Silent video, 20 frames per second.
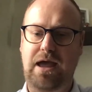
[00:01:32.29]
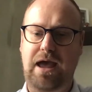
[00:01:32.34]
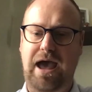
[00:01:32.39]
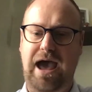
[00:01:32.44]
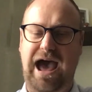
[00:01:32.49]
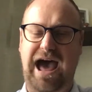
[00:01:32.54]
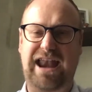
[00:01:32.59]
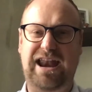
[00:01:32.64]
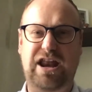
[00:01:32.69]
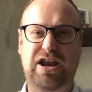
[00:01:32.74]

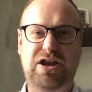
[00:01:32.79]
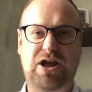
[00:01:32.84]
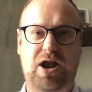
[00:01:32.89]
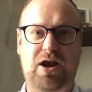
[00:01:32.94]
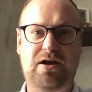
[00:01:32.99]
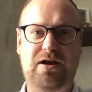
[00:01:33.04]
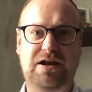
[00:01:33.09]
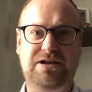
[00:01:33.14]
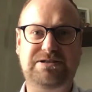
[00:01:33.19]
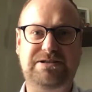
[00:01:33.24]
And
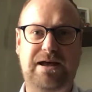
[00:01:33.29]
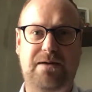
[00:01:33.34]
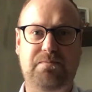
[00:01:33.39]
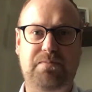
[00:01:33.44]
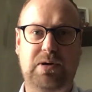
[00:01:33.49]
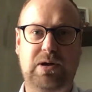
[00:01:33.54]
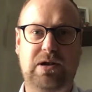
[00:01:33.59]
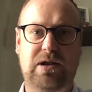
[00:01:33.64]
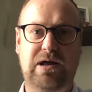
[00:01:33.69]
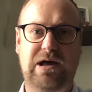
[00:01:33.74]
another
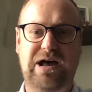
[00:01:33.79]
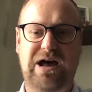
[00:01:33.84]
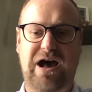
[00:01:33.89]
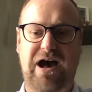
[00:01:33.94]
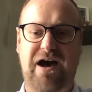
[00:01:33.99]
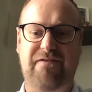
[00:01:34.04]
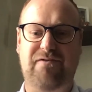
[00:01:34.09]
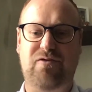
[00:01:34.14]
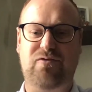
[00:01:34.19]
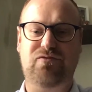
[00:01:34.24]
example
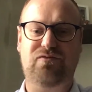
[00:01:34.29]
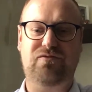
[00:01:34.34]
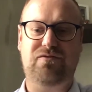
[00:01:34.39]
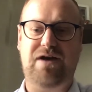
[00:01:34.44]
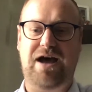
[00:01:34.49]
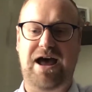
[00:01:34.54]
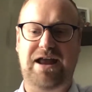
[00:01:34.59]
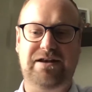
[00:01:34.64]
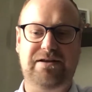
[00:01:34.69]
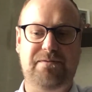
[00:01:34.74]
of a
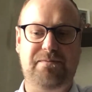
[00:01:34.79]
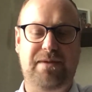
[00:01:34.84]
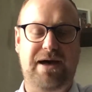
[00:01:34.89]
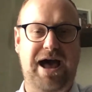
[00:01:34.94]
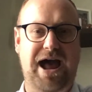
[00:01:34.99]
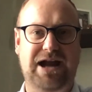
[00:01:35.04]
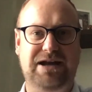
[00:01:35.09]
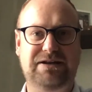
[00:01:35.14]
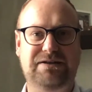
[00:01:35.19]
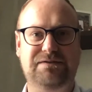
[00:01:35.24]
random
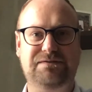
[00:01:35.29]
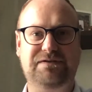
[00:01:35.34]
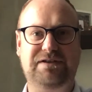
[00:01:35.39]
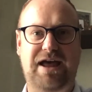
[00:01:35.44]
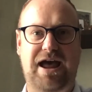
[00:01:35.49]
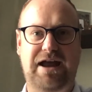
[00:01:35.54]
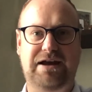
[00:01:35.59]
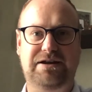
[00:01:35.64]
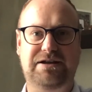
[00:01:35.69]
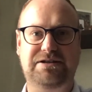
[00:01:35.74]
act of
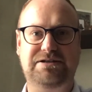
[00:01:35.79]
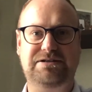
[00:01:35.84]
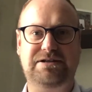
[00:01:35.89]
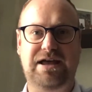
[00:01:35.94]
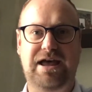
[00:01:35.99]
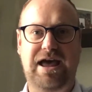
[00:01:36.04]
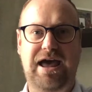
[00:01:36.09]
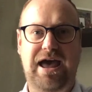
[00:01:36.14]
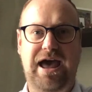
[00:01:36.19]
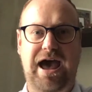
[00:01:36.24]
kindness.
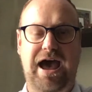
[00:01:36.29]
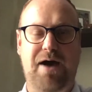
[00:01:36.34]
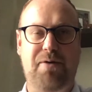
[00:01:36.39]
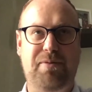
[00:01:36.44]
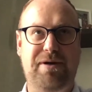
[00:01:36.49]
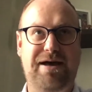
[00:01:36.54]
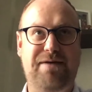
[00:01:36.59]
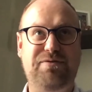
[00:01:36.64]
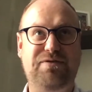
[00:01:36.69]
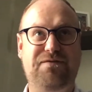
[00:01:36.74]
And
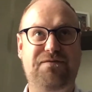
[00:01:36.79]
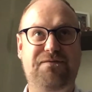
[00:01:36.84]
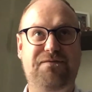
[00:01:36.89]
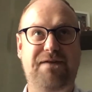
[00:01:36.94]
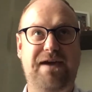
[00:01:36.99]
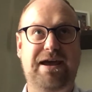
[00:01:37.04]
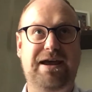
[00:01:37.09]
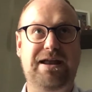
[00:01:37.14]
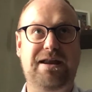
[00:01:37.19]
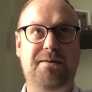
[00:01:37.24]
when I was
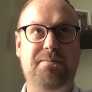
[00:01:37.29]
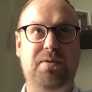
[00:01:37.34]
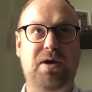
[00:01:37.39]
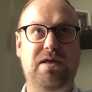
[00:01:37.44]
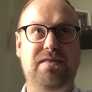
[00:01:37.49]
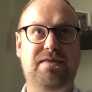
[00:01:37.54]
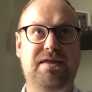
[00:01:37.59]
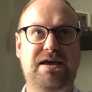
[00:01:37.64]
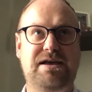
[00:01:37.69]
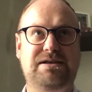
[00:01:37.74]
thinking
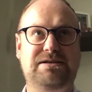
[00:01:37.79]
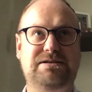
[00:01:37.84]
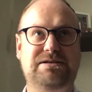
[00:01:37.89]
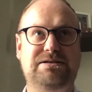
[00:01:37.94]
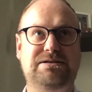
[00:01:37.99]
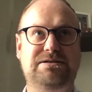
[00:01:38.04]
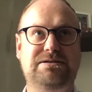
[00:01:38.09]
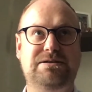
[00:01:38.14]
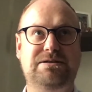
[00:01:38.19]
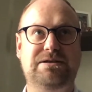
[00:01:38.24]
about
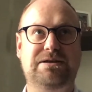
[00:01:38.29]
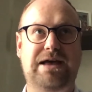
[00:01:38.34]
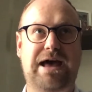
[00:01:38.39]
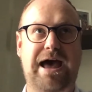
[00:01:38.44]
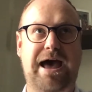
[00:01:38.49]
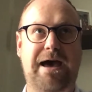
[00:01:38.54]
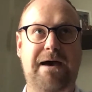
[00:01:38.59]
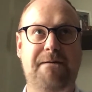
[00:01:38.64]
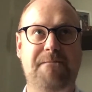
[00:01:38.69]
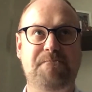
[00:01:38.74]
this
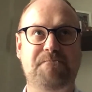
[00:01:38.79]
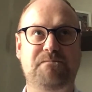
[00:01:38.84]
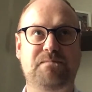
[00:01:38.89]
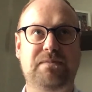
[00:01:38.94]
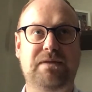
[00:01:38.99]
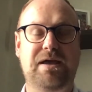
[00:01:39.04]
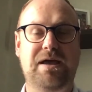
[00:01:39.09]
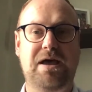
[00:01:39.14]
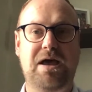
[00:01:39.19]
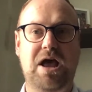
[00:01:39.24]

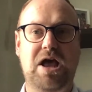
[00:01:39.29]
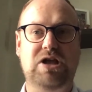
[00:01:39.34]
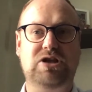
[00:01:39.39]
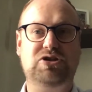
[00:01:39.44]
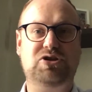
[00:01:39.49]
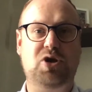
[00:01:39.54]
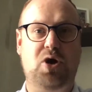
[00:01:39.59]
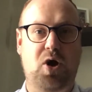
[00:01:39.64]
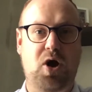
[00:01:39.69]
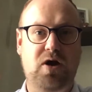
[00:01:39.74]

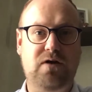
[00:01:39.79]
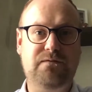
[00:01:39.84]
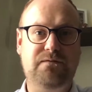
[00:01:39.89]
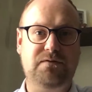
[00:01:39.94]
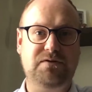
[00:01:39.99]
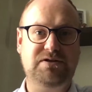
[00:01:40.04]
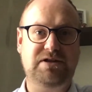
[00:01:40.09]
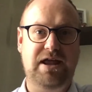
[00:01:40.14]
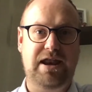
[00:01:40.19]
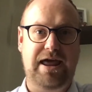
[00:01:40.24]
talk for
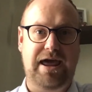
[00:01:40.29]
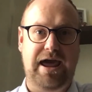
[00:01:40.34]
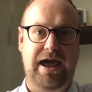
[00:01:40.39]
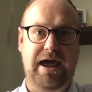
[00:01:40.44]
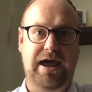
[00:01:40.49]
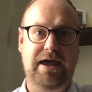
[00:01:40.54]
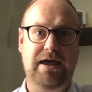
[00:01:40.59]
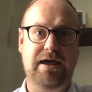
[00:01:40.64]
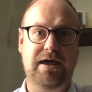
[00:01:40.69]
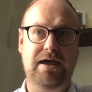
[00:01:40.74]
today,